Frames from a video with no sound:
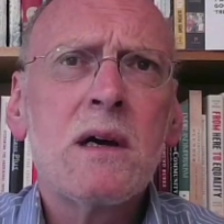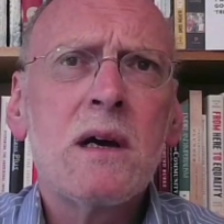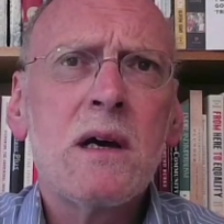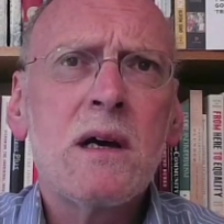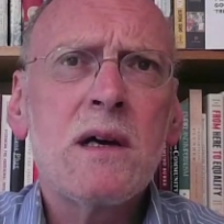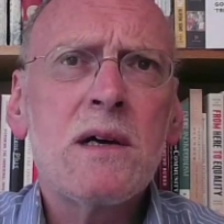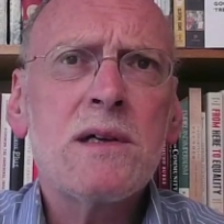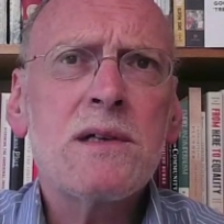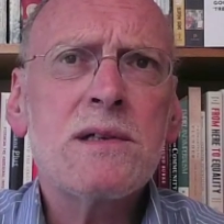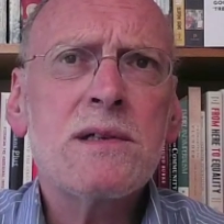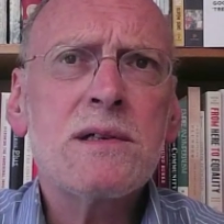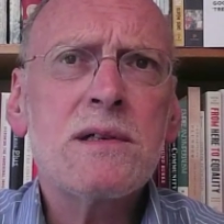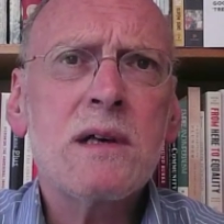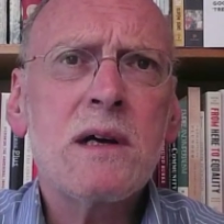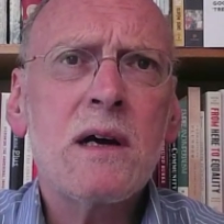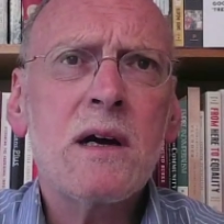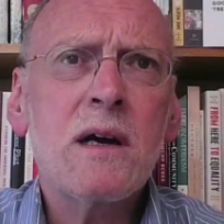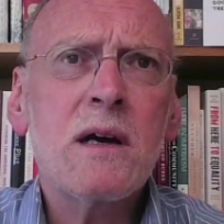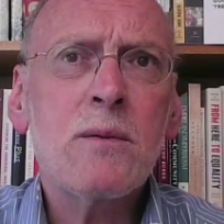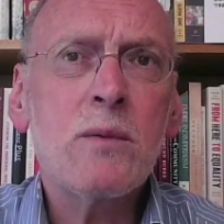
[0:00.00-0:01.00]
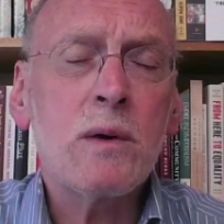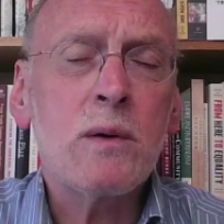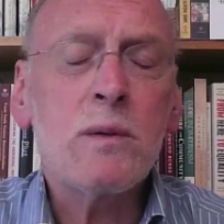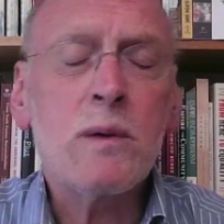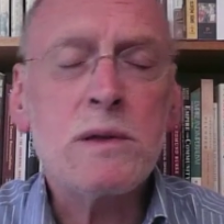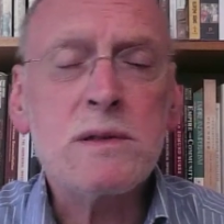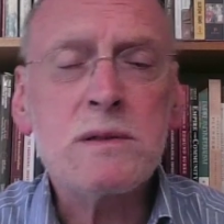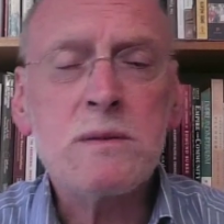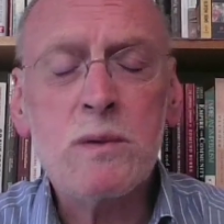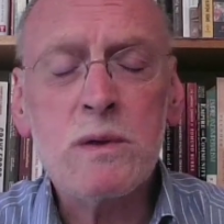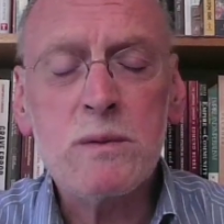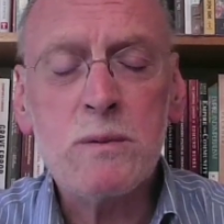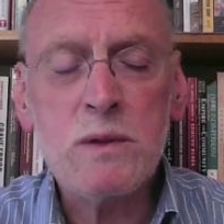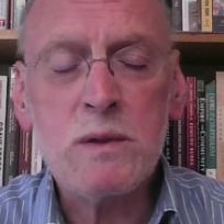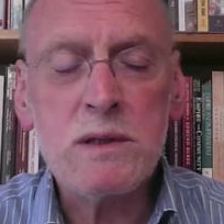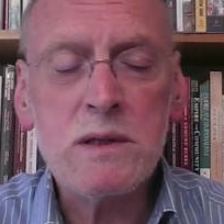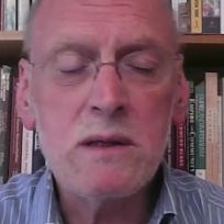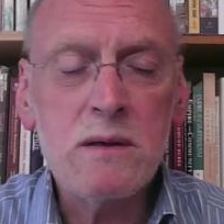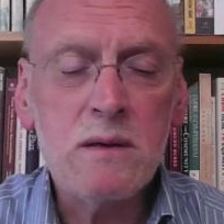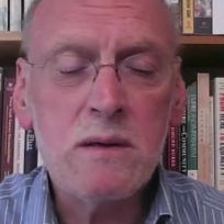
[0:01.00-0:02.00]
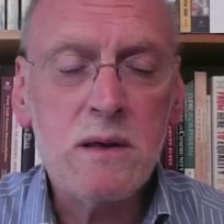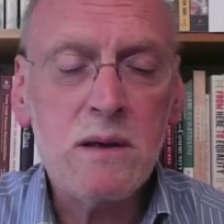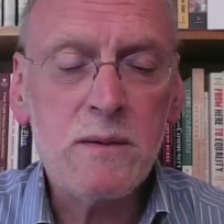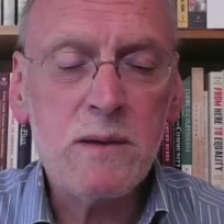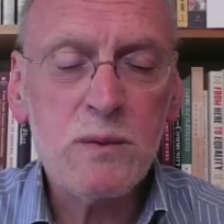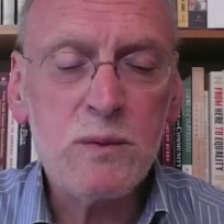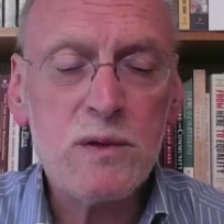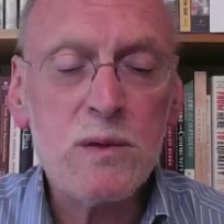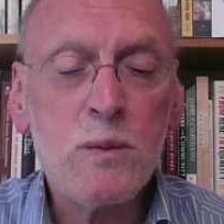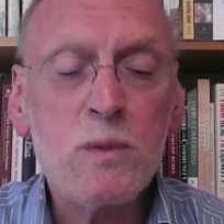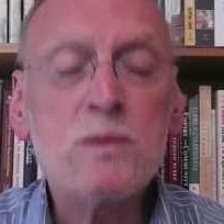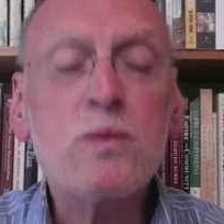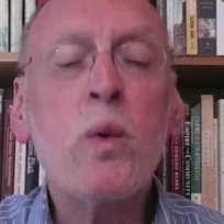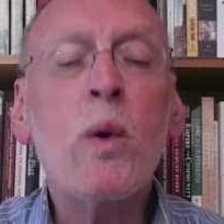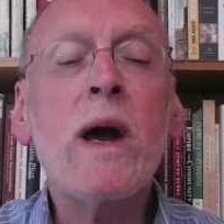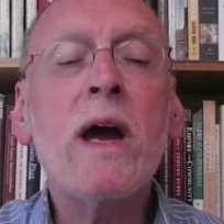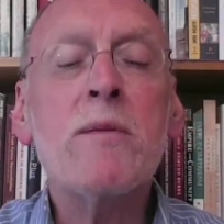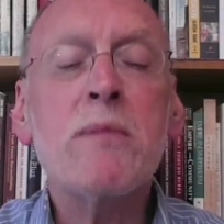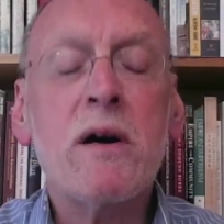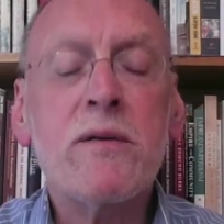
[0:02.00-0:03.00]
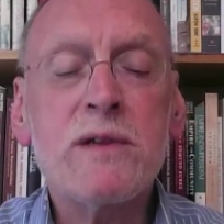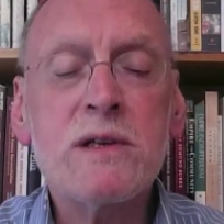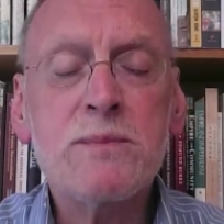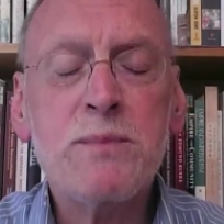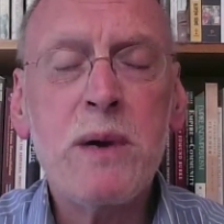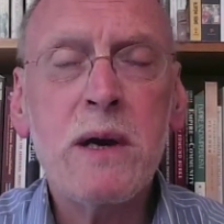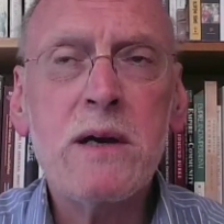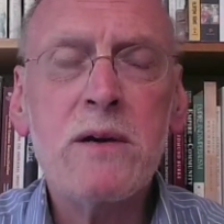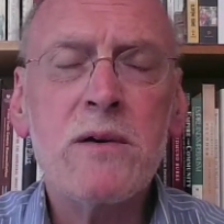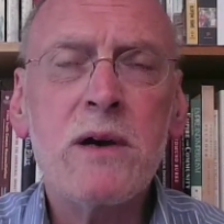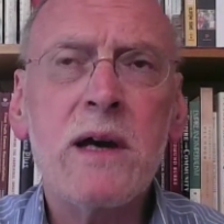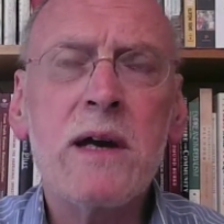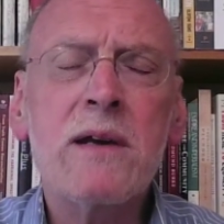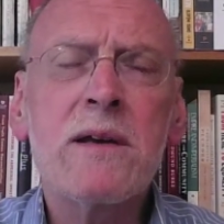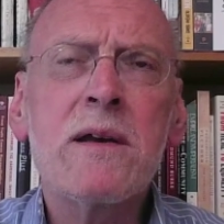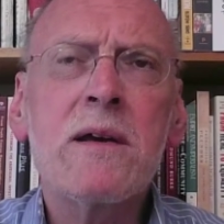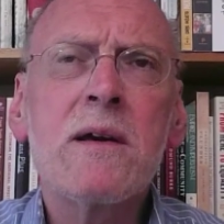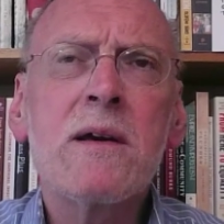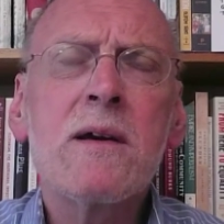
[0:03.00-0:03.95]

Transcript: wasn't what it was way above his pay grade.